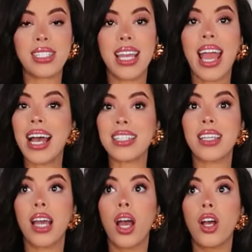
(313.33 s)
They ask
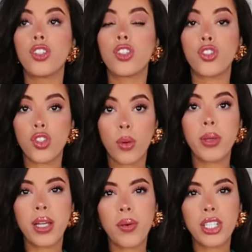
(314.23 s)
so
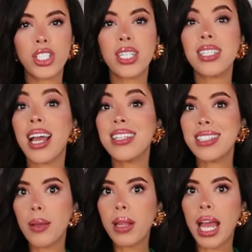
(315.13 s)
many questions and
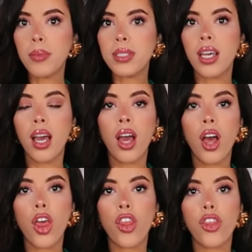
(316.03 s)
sometimes
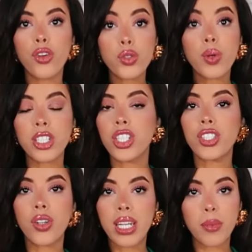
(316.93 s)
those
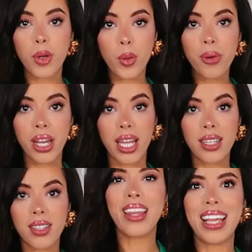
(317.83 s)
questions are
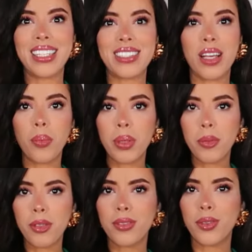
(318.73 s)
inappropriate. Like some
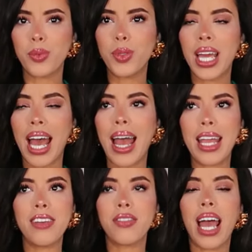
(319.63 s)
people would
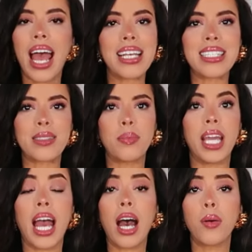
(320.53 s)
even ask
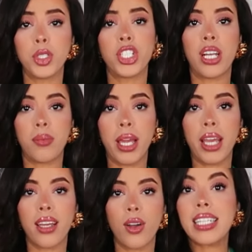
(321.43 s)
me how much I
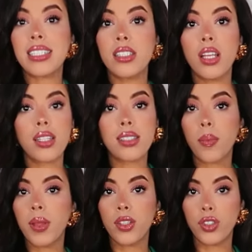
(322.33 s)
make. It's not
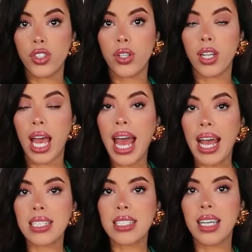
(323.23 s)
something you should
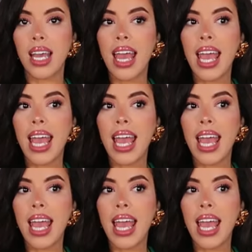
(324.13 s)
ask.